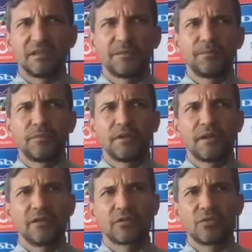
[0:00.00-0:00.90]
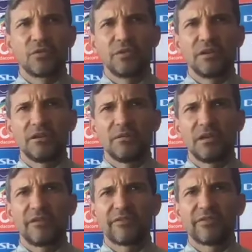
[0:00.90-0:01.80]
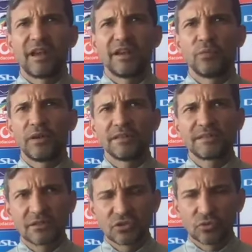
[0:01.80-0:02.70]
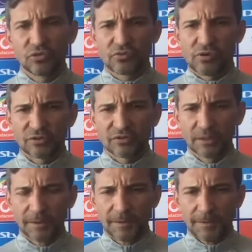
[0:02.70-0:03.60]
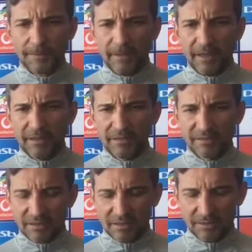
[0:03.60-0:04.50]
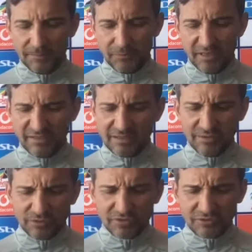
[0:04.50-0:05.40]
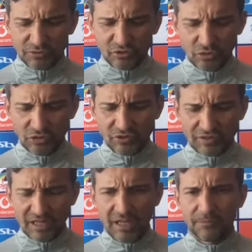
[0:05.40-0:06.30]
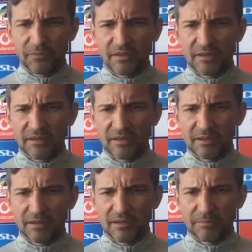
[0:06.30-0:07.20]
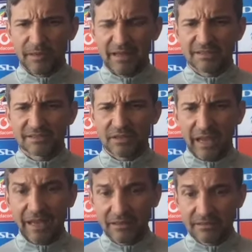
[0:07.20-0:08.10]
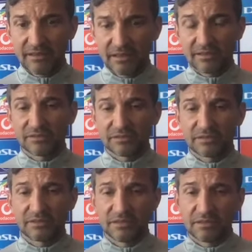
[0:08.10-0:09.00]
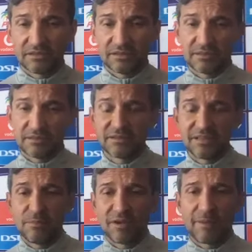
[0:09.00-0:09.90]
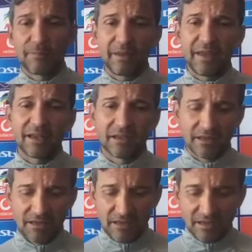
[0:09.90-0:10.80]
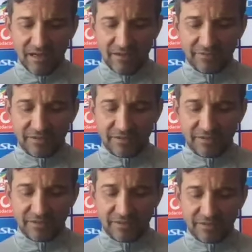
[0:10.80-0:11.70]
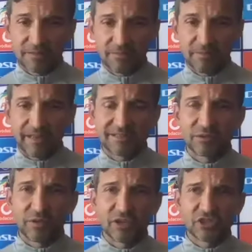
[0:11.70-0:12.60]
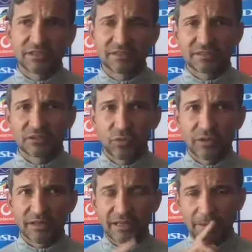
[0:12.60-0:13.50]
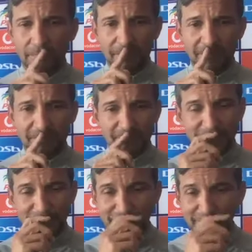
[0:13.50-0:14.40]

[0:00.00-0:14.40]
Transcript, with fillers: um, in the row. We we have nine wins and two draws. And um, yesterday was was good to see the players and the the, the team come back after bad bad situations during the game. And uh,